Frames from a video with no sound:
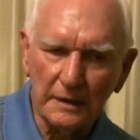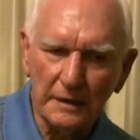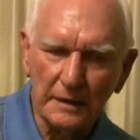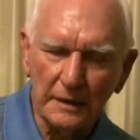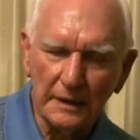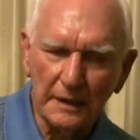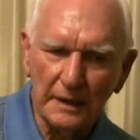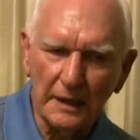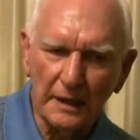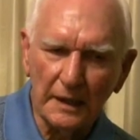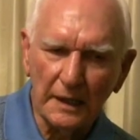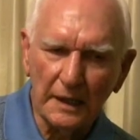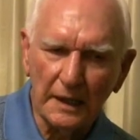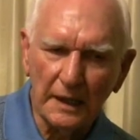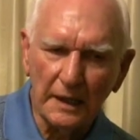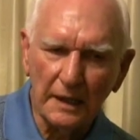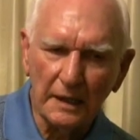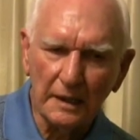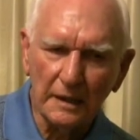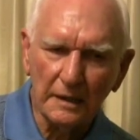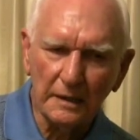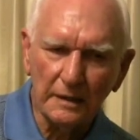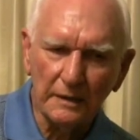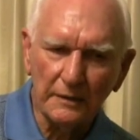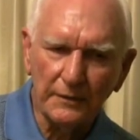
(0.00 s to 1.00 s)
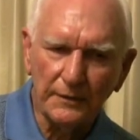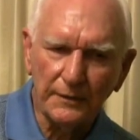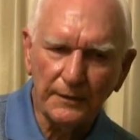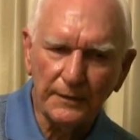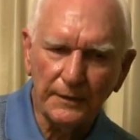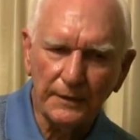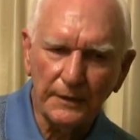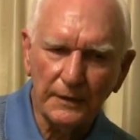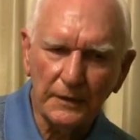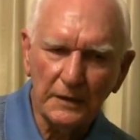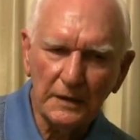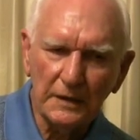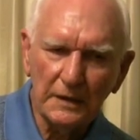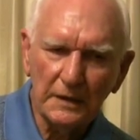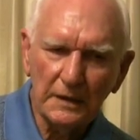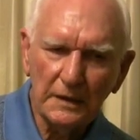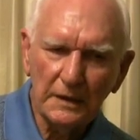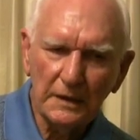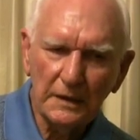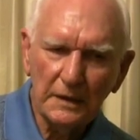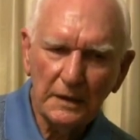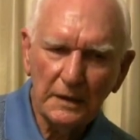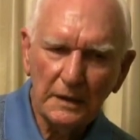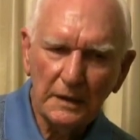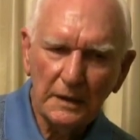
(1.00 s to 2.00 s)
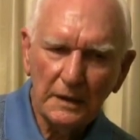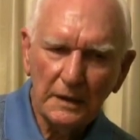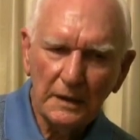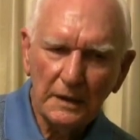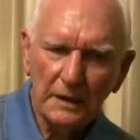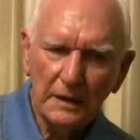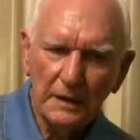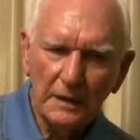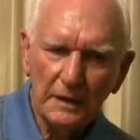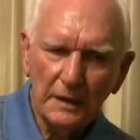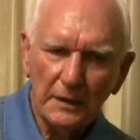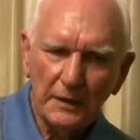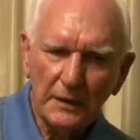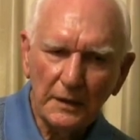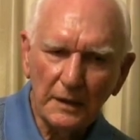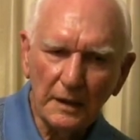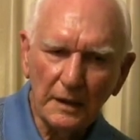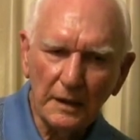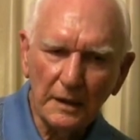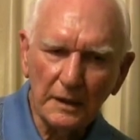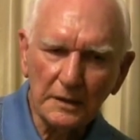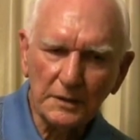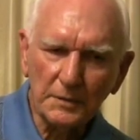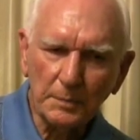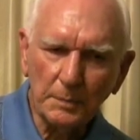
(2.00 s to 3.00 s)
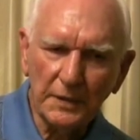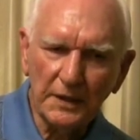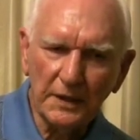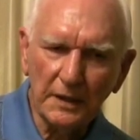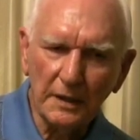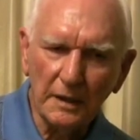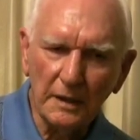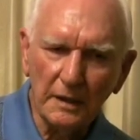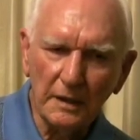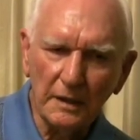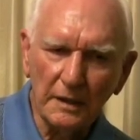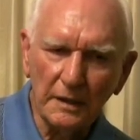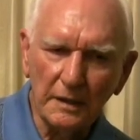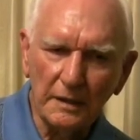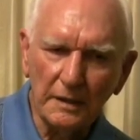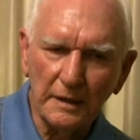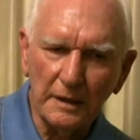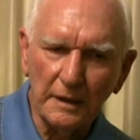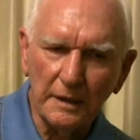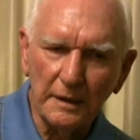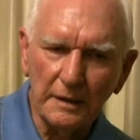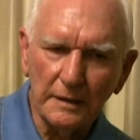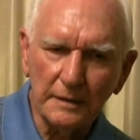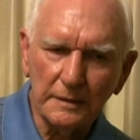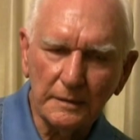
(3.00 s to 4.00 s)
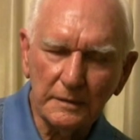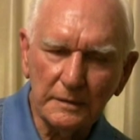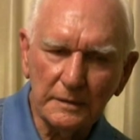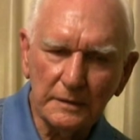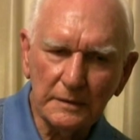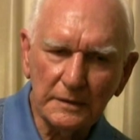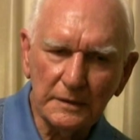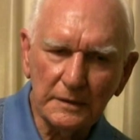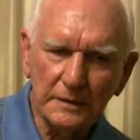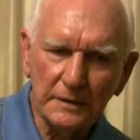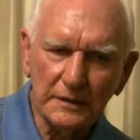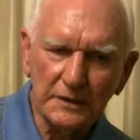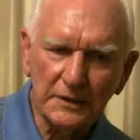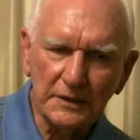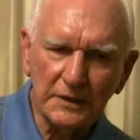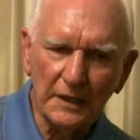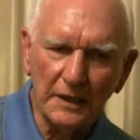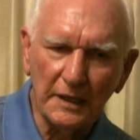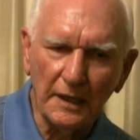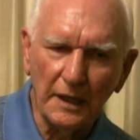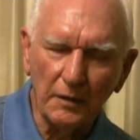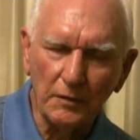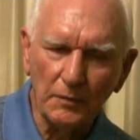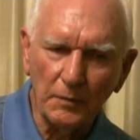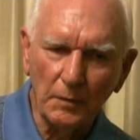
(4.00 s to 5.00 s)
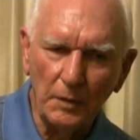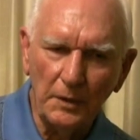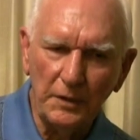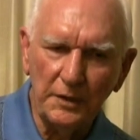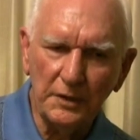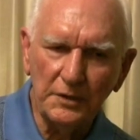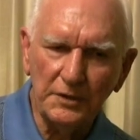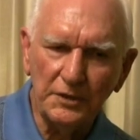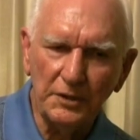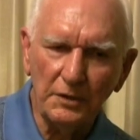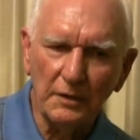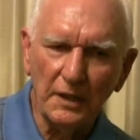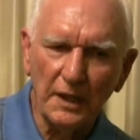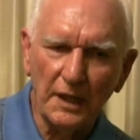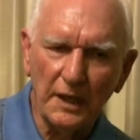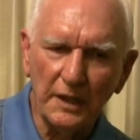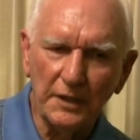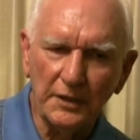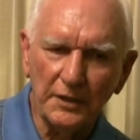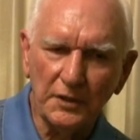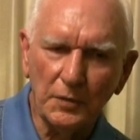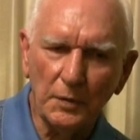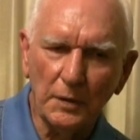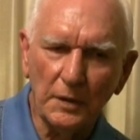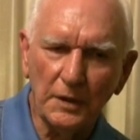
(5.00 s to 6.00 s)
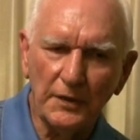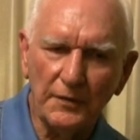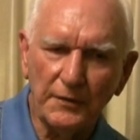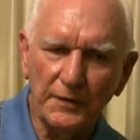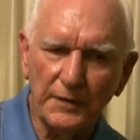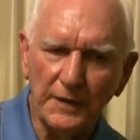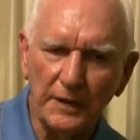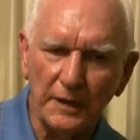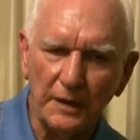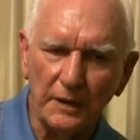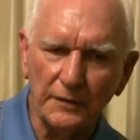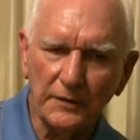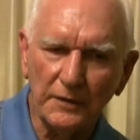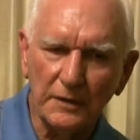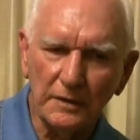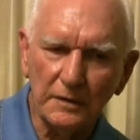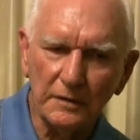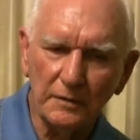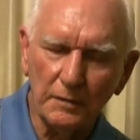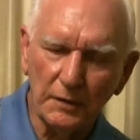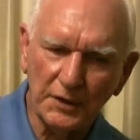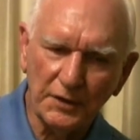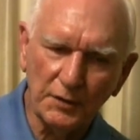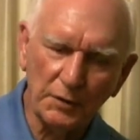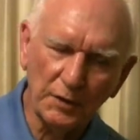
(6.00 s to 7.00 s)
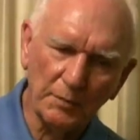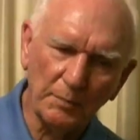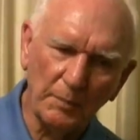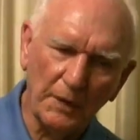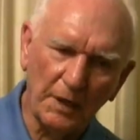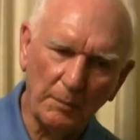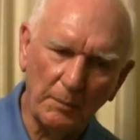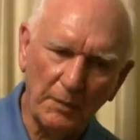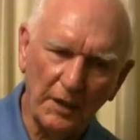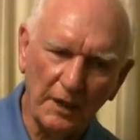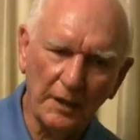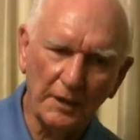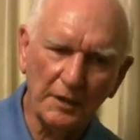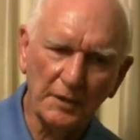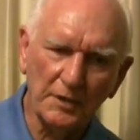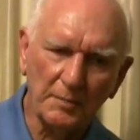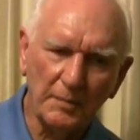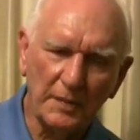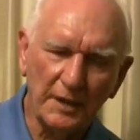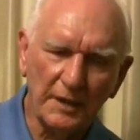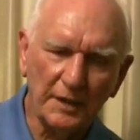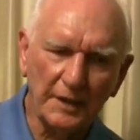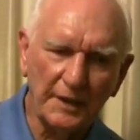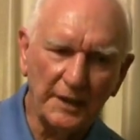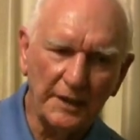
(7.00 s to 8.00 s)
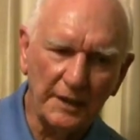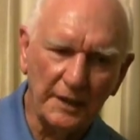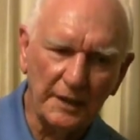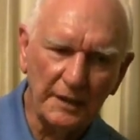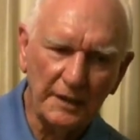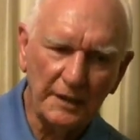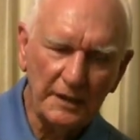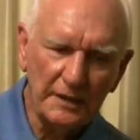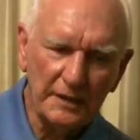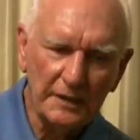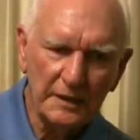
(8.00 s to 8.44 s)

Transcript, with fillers: I got out of the hospital in see I was wounded July the 25th, which was my brother's birthday